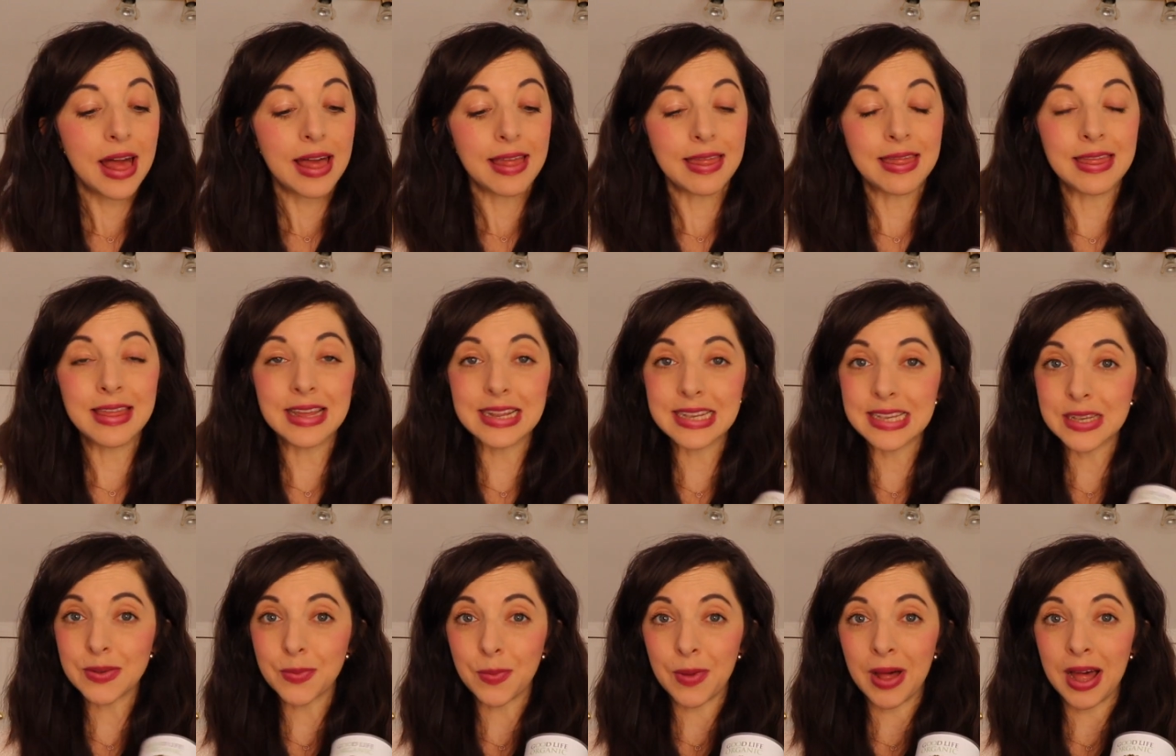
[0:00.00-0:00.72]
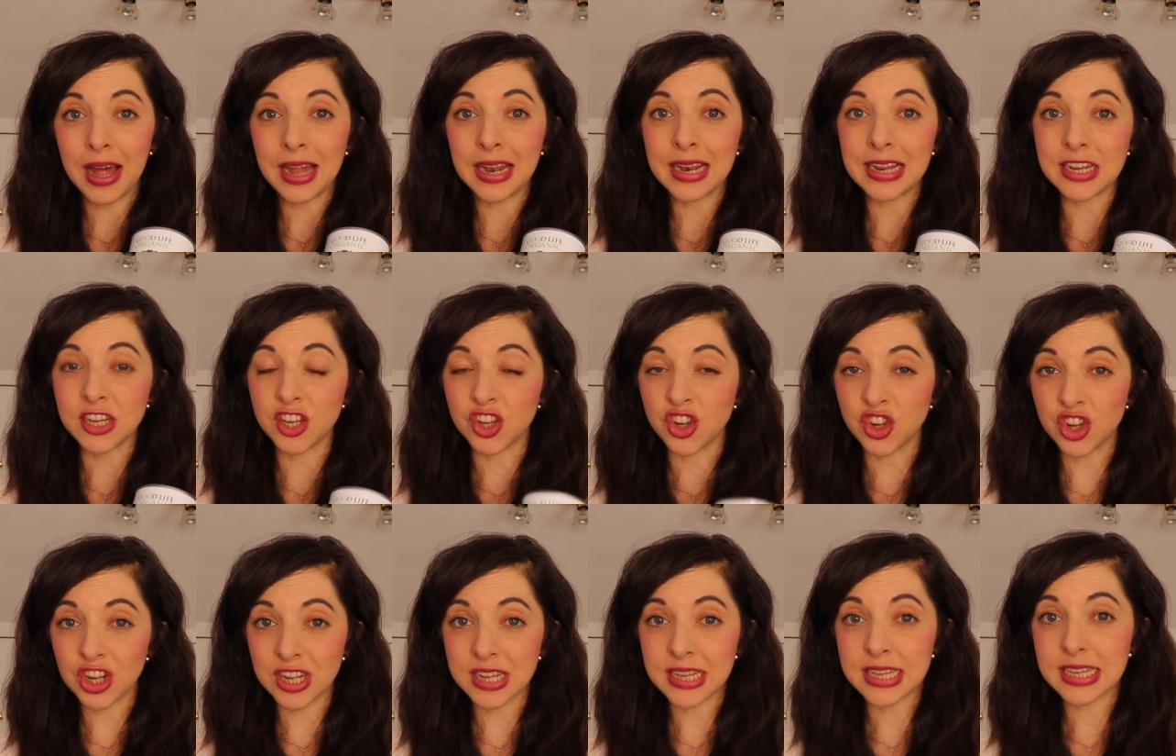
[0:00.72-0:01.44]
This one is
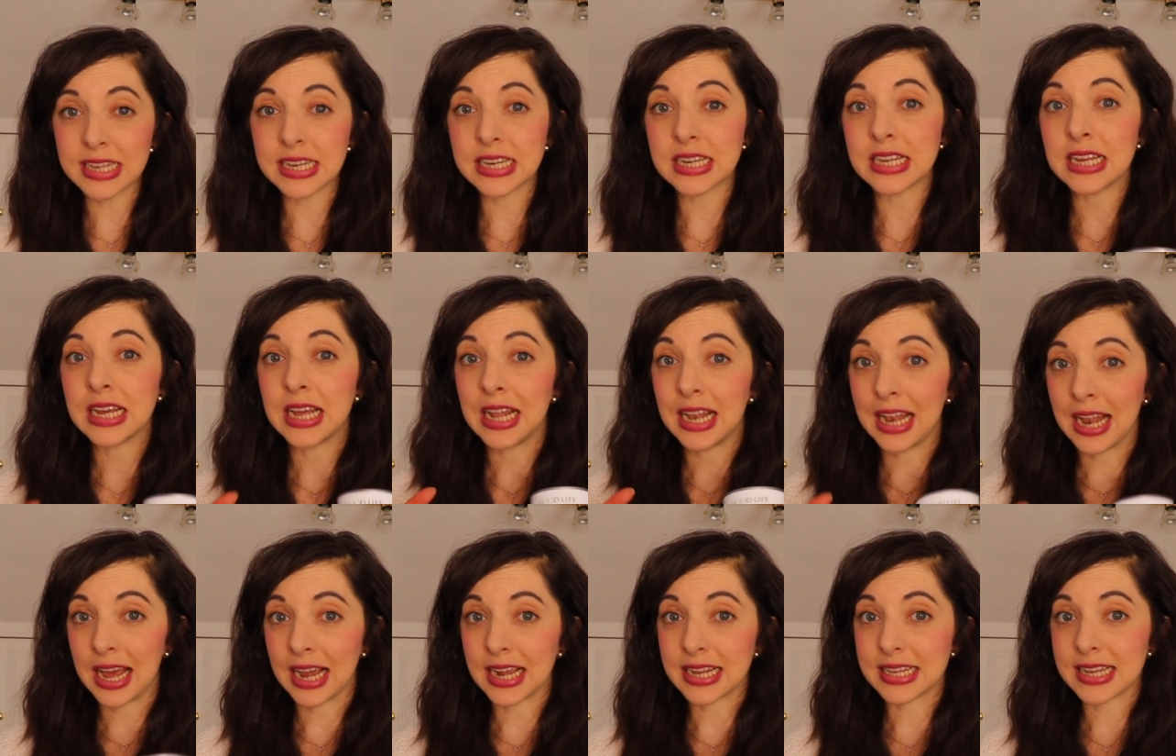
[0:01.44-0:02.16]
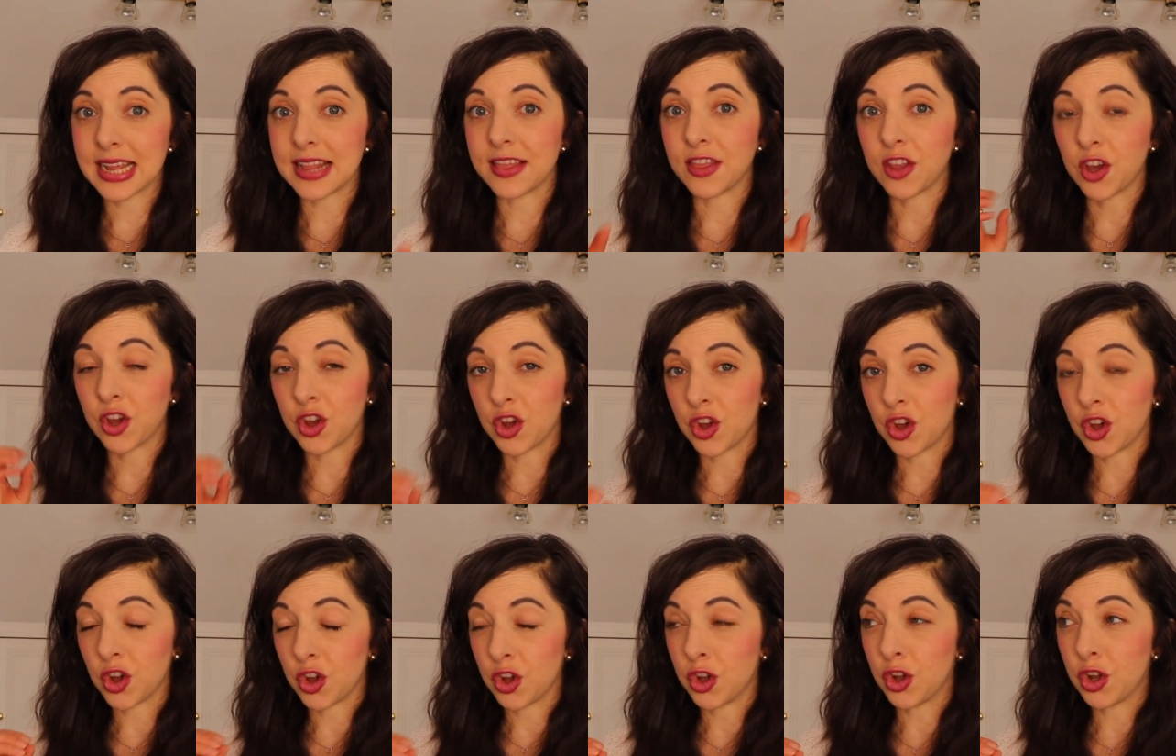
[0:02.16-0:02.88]
just, like I said, the
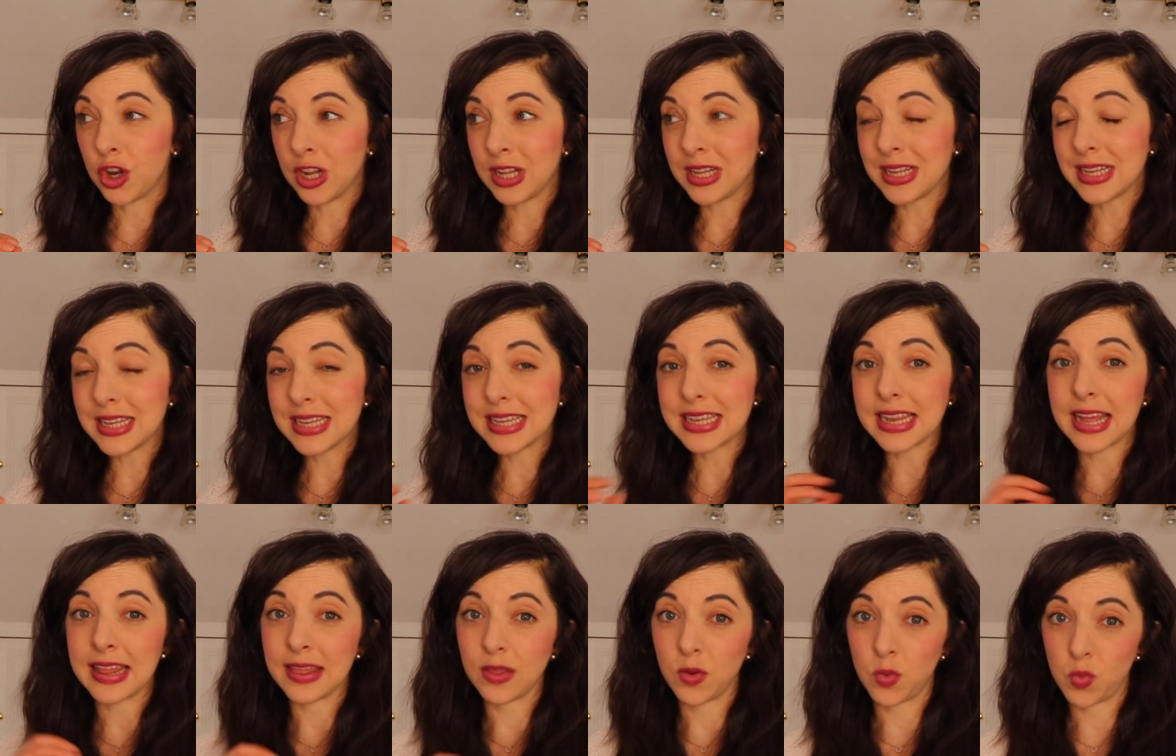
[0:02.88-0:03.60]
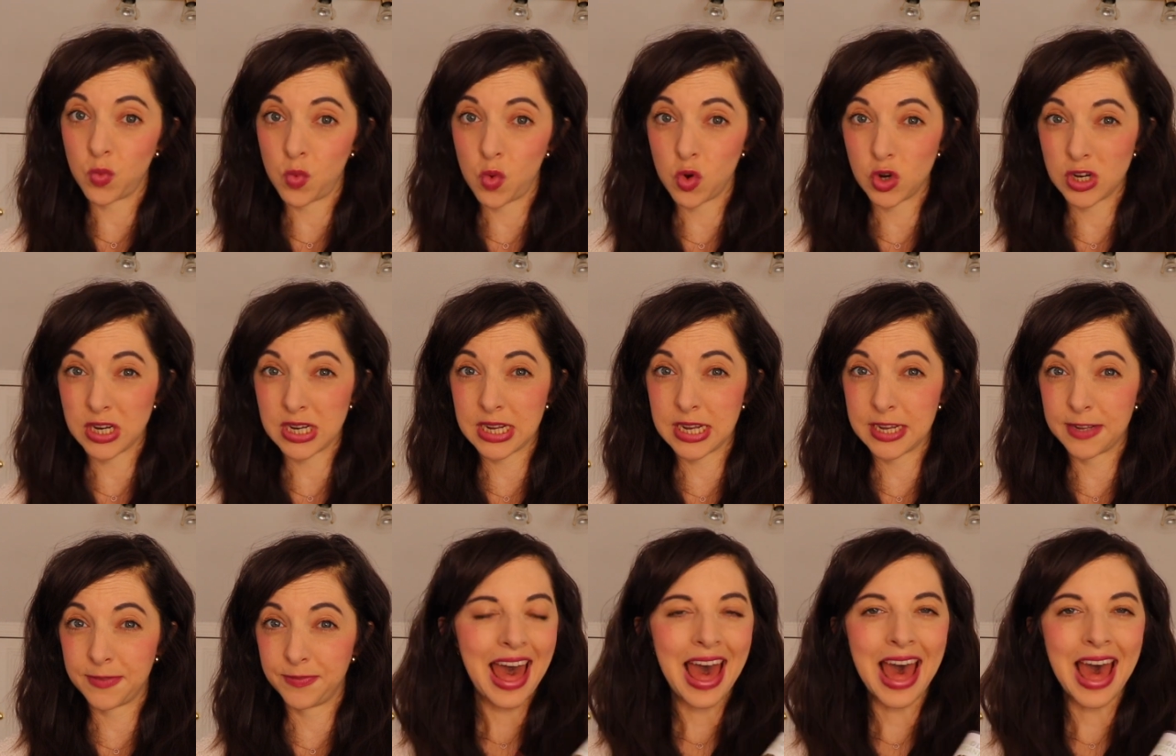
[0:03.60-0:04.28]
kernels and the water.